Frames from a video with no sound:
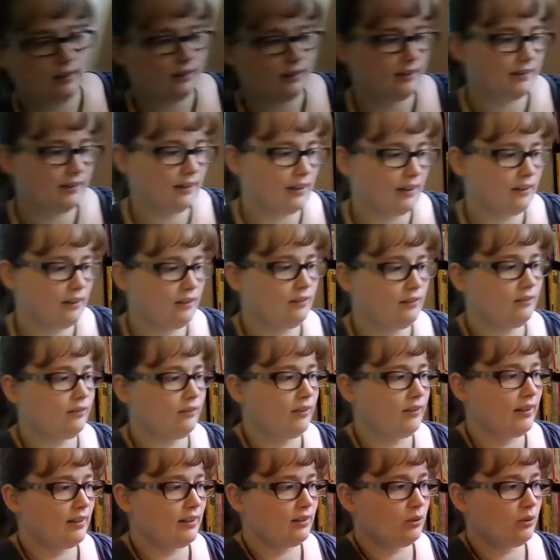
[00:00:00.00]
instead of
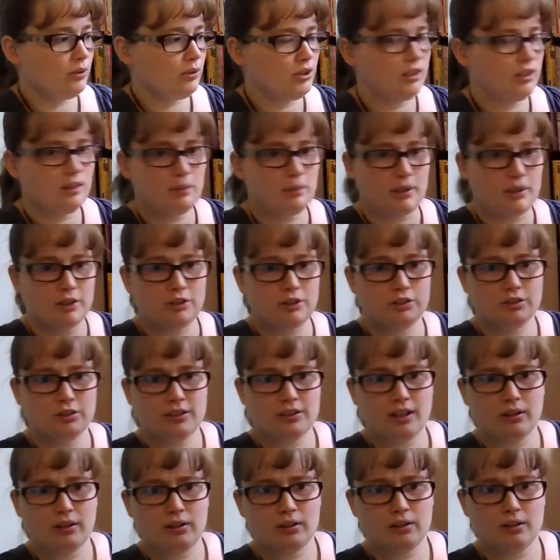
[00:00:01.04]
like squishing the pictures
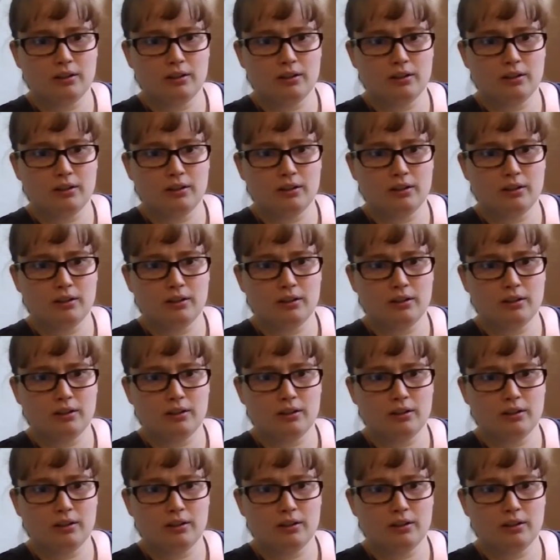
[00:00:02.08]
down a